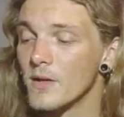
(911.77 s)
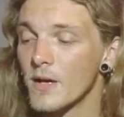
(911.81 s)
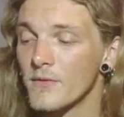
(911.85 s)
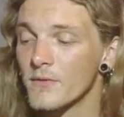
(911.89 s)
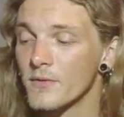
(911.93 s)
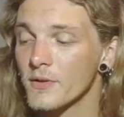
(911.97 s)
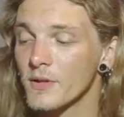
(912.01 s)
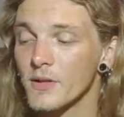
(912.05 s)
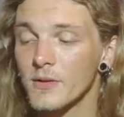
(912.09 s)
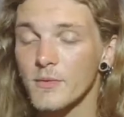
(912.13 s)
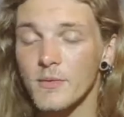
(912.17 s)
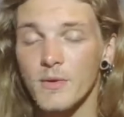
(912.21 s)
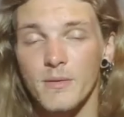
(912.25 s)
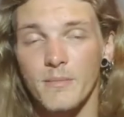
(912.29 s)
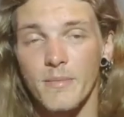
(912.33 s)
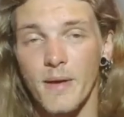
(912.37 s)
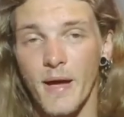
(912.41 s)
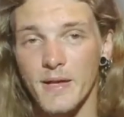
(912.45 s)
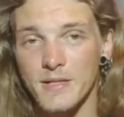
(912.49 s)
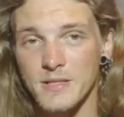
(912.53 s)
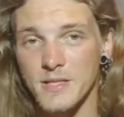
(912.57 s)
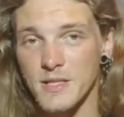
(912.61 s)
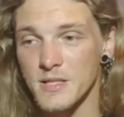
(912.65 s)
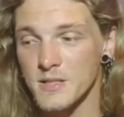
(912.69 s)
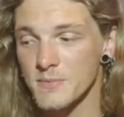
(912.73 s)
you're definitely going to want a
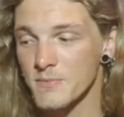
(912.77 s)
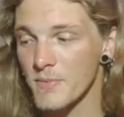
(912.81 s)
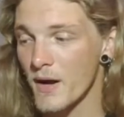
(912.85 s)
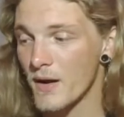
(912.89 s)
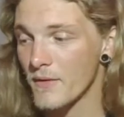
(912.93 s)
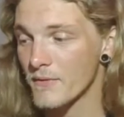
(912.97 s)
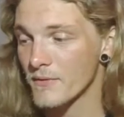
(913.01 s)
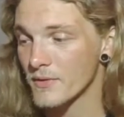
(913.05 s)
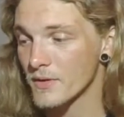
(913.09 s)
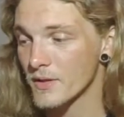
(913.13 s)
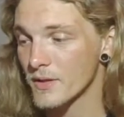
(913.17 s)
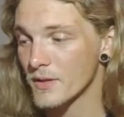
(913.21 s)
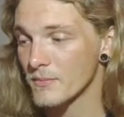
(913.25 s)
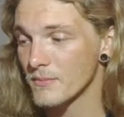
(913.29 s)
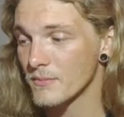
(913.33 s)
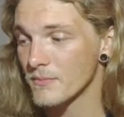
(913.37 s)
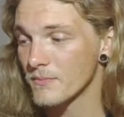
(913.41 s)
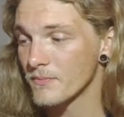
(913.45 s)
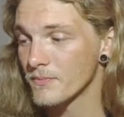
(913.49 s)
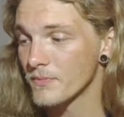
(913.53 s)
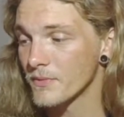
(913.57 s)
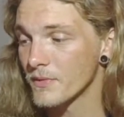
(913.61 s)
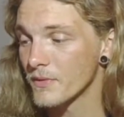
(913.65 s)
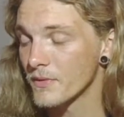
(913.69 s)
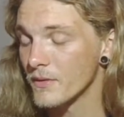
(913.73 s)
basking spot for them.